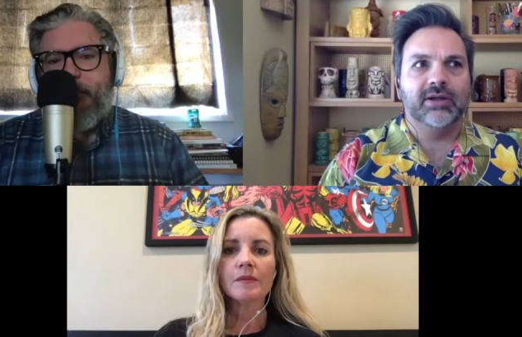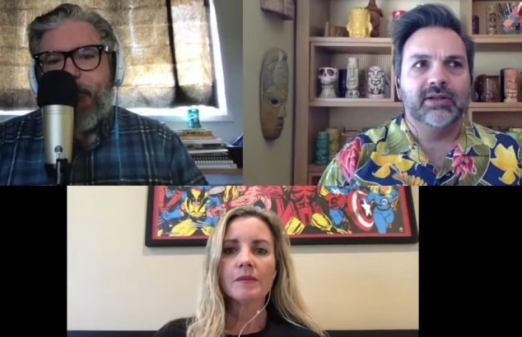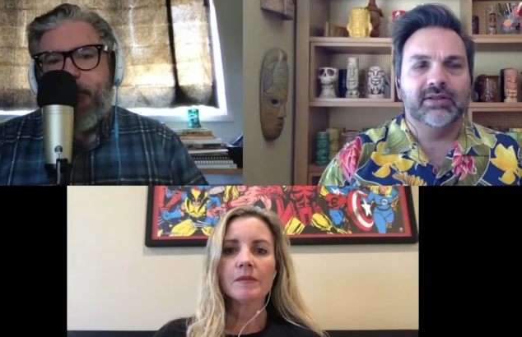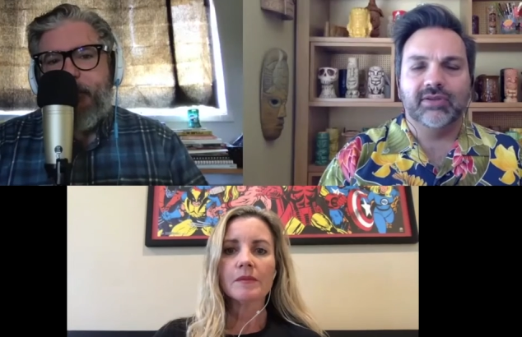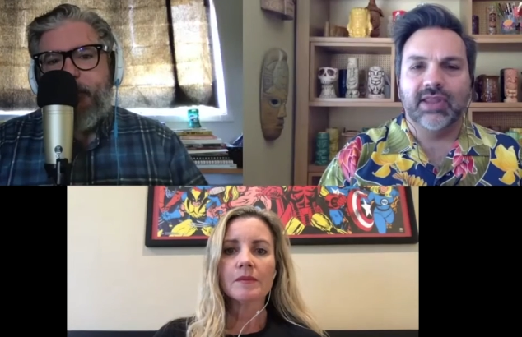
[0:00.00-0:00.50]

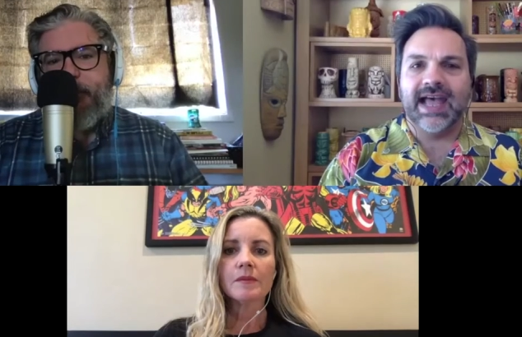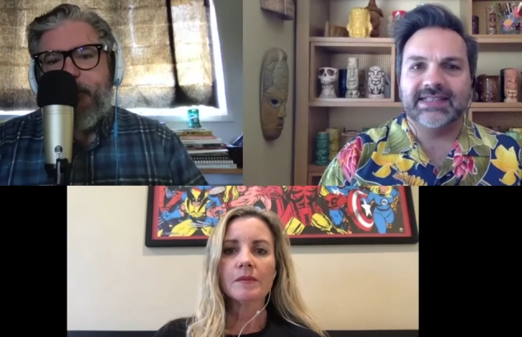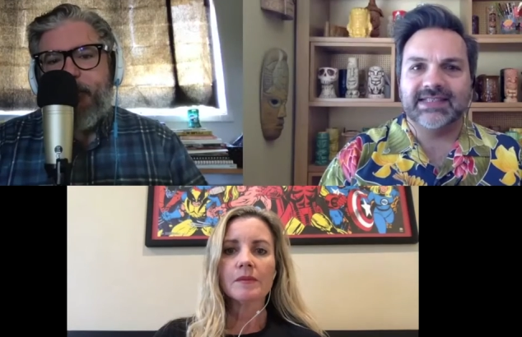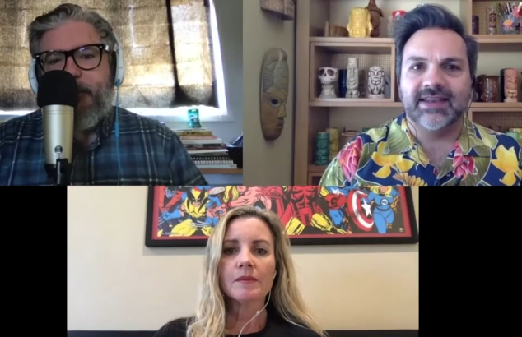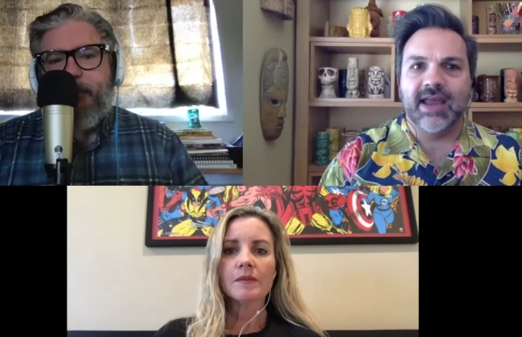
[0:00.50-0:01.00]

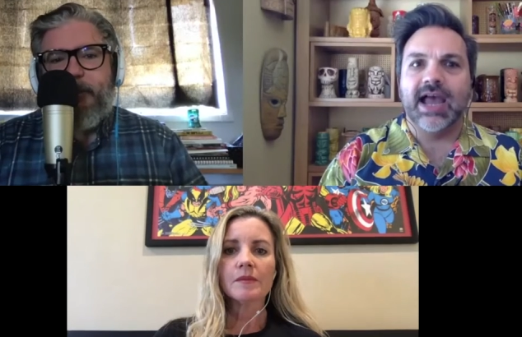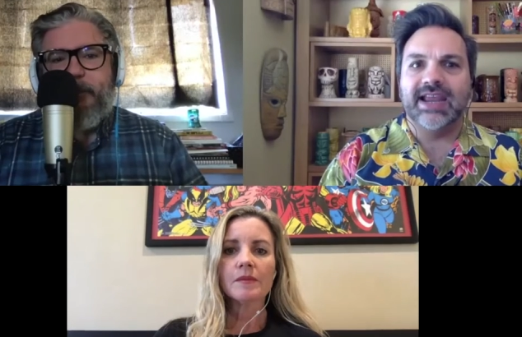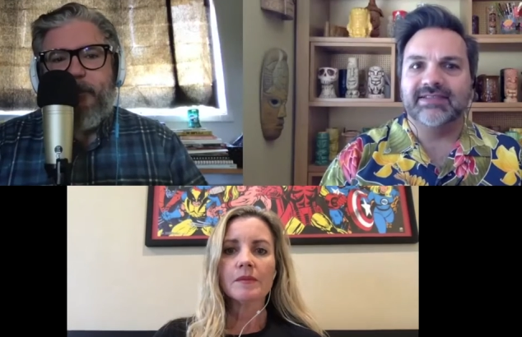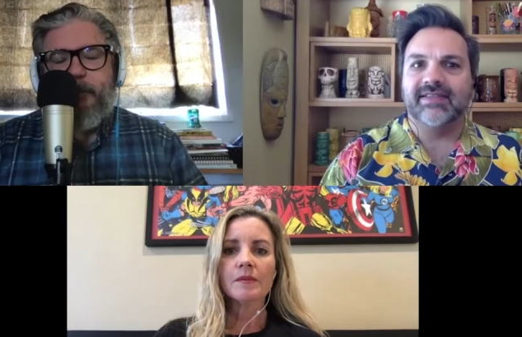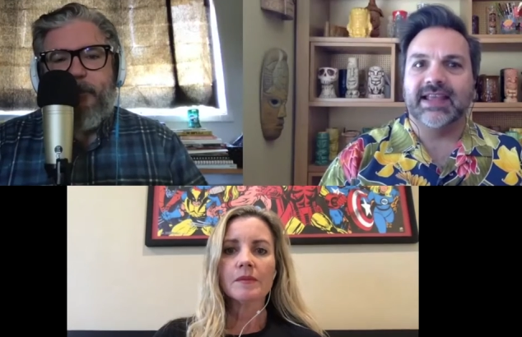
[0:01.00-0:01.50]
Speaker 1: last
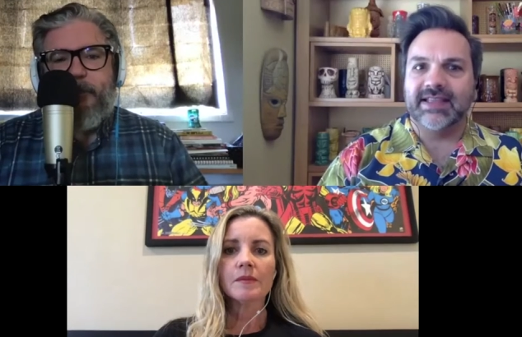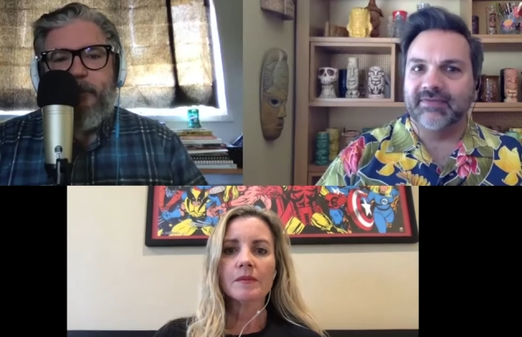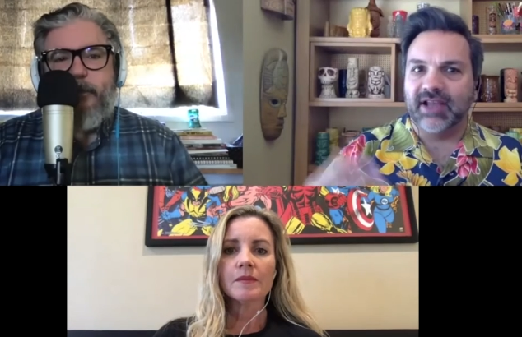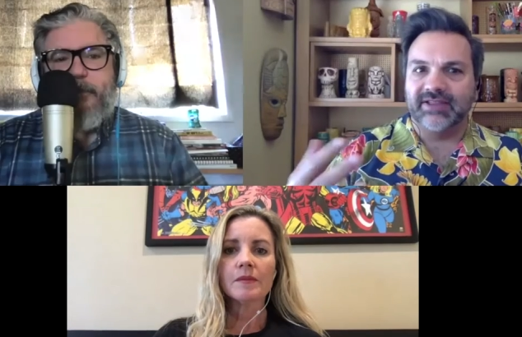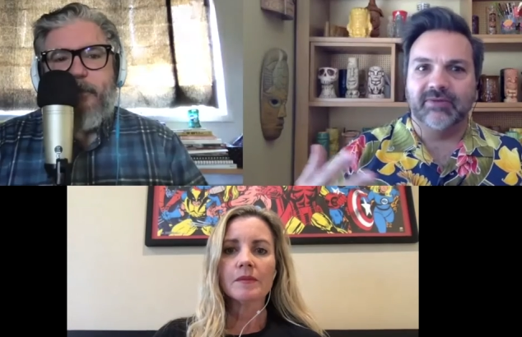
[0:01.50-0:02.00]
night, like they've
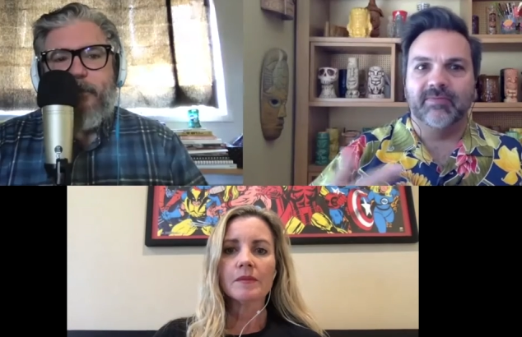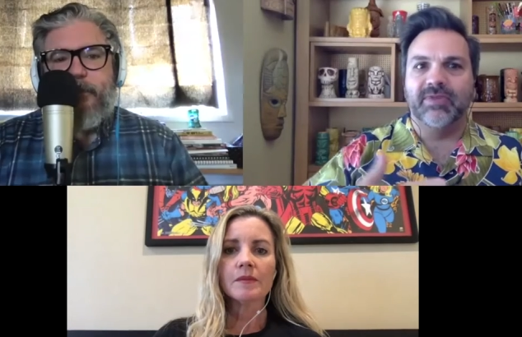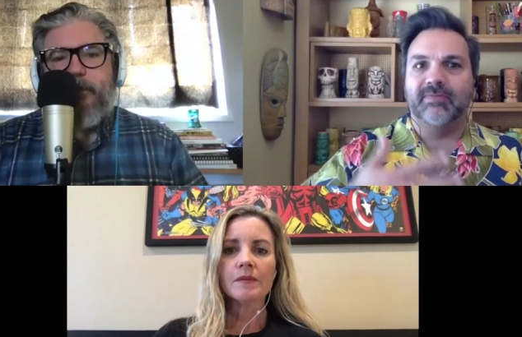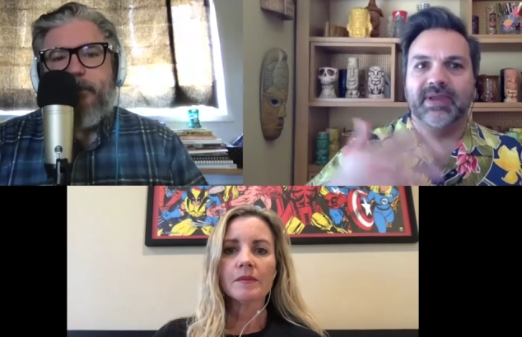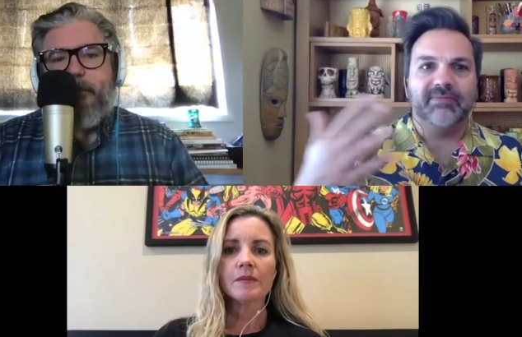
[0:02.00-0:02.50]
got their their
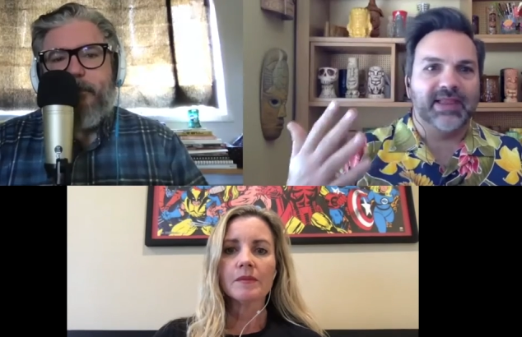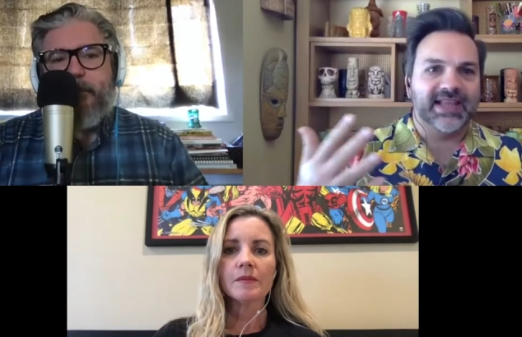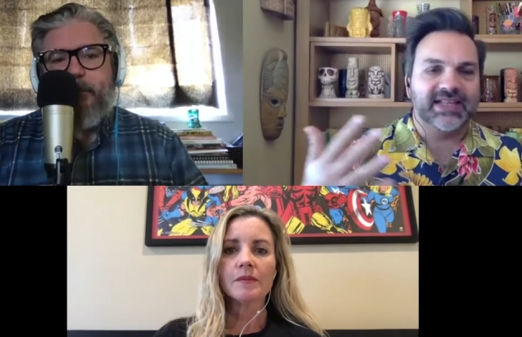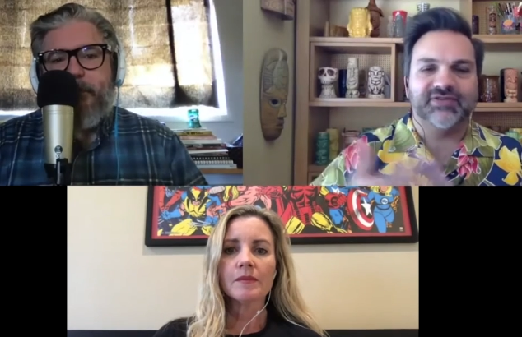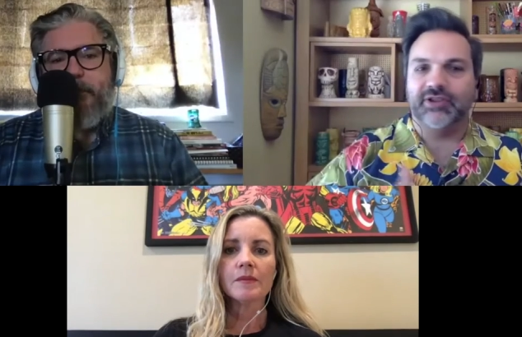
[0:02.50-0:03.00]
big
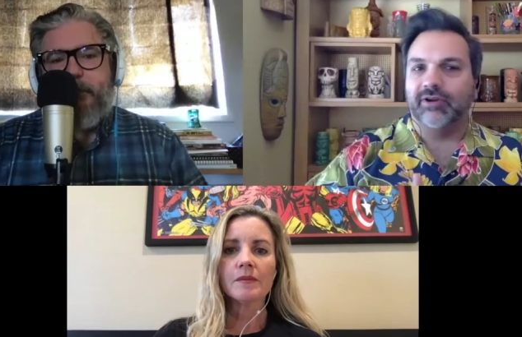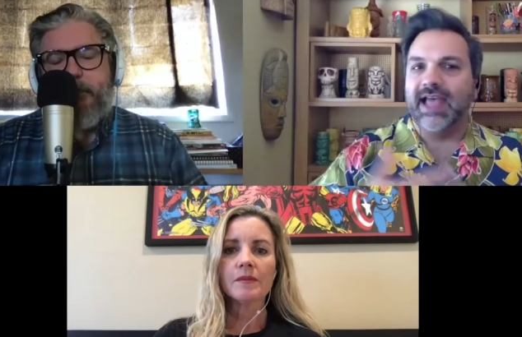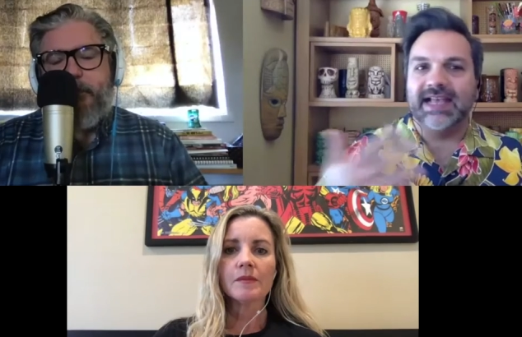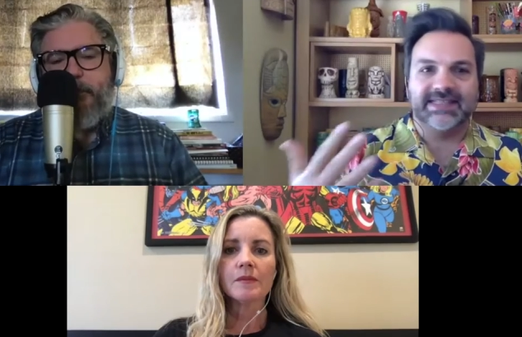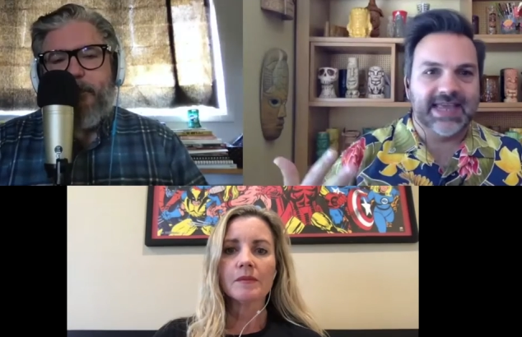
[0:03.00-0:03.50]
plans for their
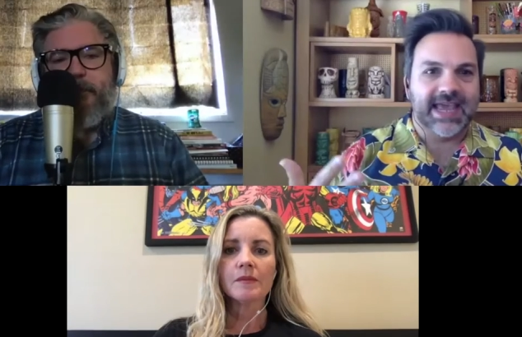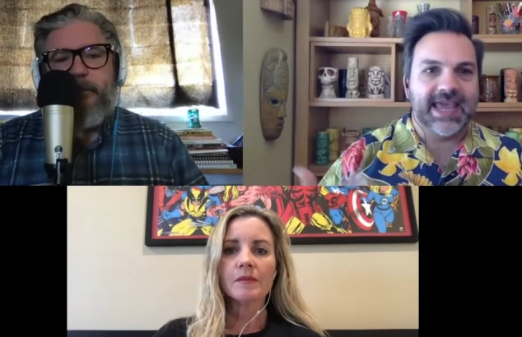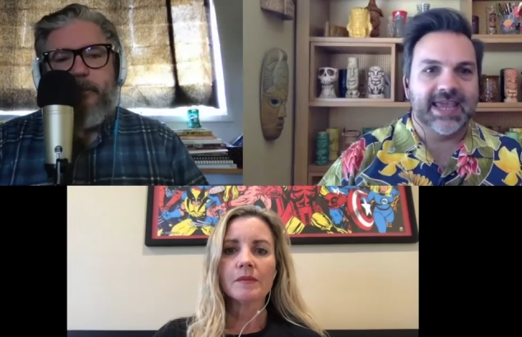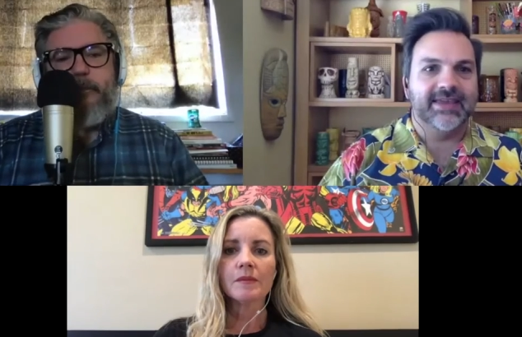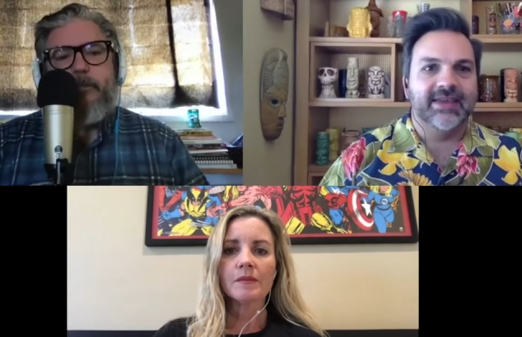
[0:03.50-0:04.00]
last
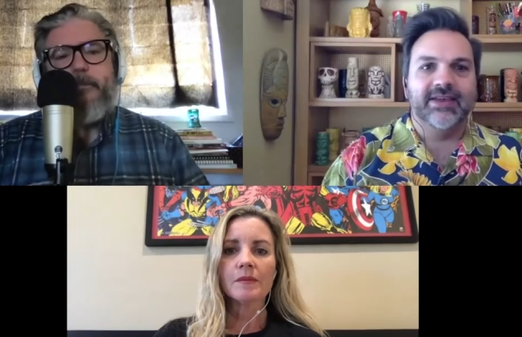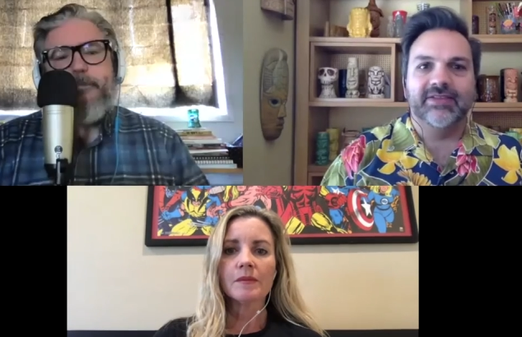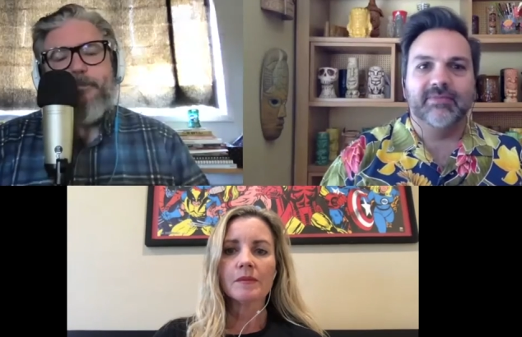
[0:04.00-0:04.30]
day, mm-hmm.